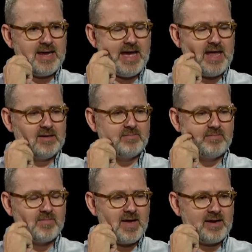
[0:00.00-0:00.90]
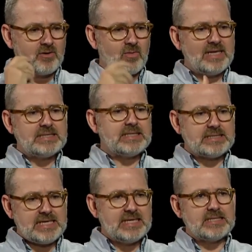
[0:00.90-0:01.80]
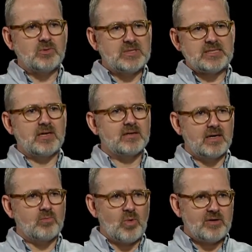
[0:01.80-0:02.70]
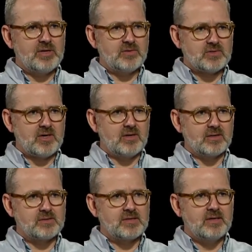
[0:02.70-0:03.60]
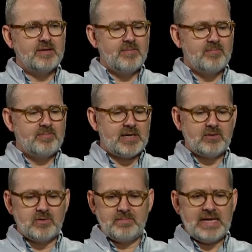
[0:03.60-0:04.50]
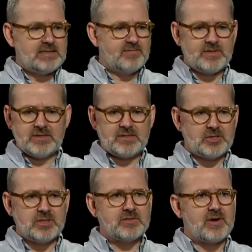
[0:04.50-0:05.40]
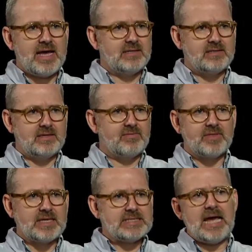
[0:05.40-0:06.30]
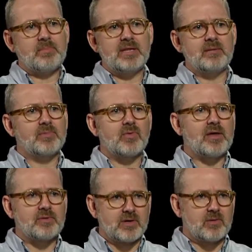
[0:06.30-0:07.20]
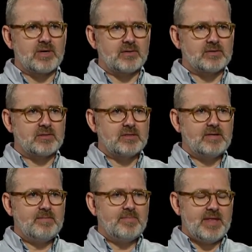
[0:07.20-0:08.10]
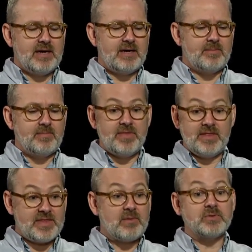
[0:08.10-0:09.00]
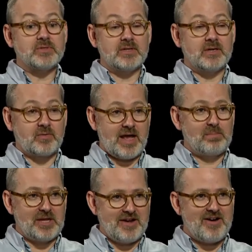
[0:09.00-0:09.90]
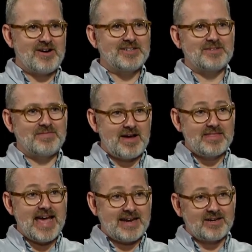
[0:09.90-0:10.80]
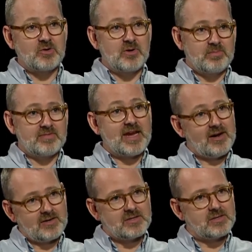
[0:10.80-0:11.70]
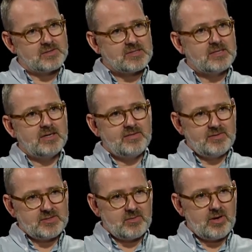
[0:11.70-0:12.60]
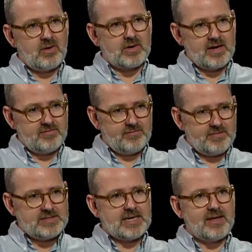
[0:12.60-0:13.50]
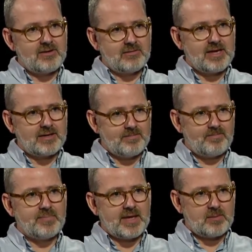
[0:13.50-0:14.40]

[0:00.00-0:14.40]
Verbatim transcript: had great success, who had sung on well known songs but who had made different decisions or had different things happen to them throughout their careers. Mm -hmm, mm -hmm that was incredibly hard to find that group of characters. So it all kind of fit together like a, like a